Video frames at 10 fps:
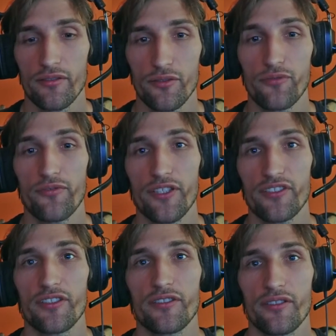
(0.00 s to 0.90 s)
to
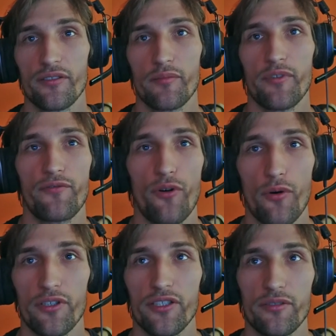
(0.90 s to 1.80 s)
fix it
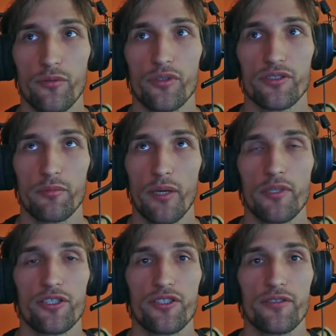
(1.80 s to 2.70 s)
before it was
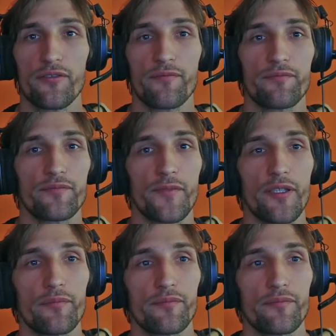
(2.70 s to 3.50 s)
published. Yeah.